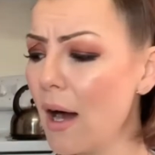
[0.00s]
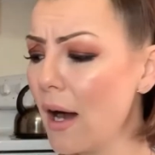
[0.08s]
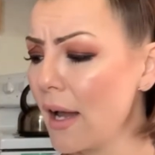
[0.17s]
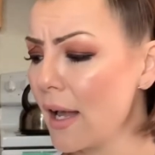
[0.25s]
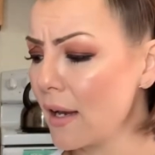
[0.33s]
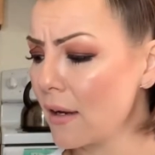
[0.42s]

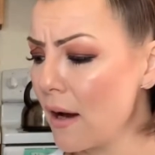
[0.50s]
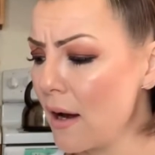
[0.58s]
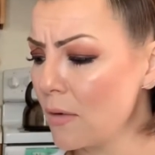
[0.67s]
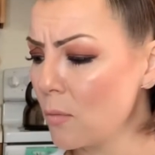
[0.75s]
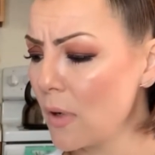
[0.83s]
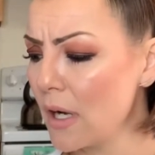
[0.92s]
I had
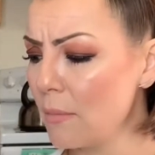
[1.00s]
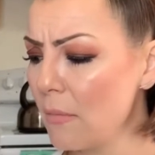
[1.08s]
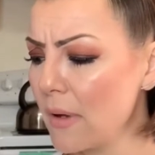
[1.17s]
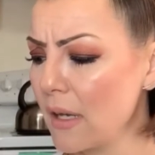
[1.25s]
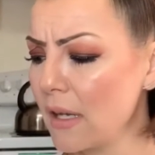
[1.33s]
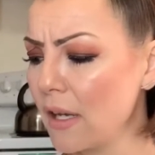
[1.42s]
gotten one
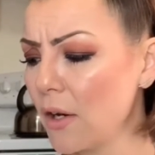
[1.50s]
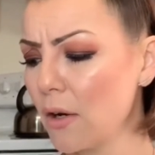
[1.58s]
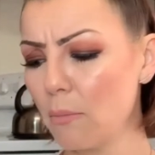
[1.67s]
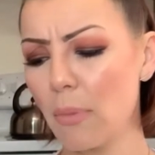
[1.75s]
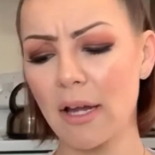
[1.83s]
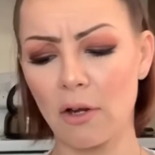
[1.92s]
here
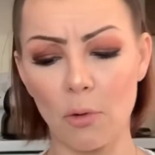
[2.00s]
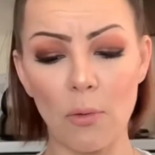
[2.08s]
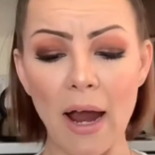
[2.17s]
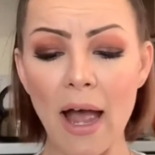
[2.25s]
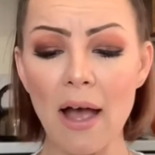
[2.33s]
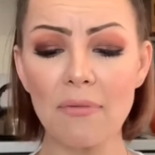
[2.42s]
by
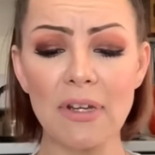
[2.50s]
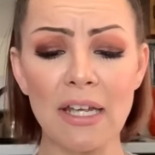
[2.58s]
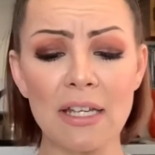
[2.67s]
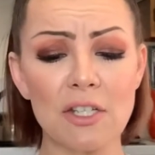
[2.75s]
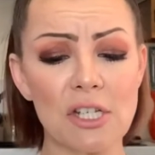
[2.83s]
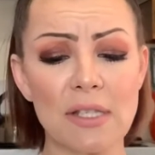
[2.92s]
Kraft
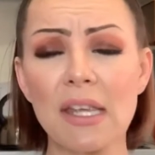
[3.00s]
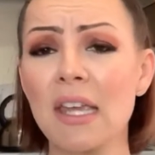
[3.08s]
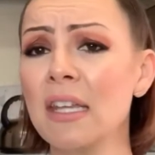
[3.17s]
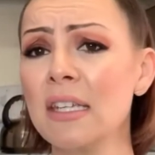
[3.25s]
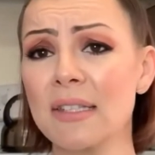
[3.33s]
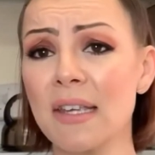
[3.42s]
and
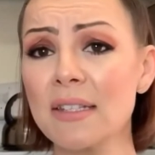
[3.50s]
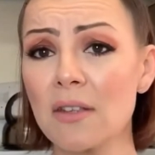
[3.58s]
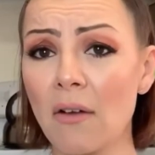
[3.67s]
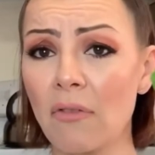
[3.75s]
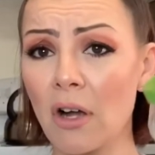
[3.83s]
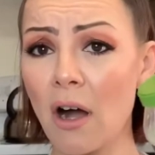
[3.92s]
it says
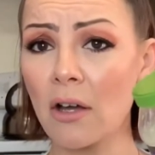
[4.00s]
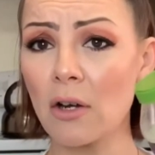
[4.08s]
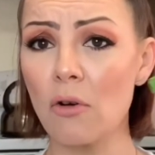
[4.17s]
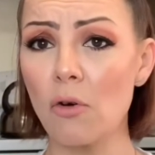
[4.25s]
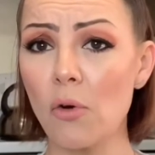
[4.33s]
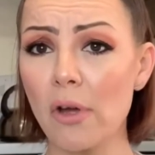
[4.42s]

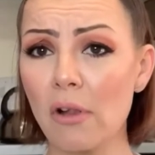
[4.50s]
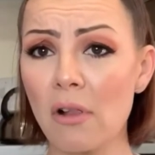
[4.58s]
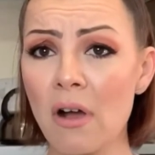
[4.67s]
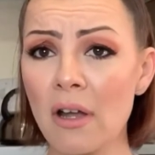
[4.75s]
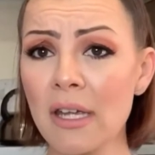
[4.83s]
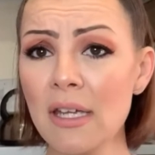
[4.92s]
avocado oil
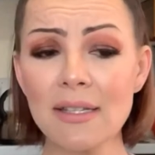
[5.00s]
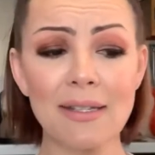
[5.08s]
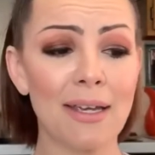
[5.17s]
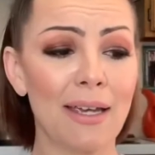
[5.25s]
on it.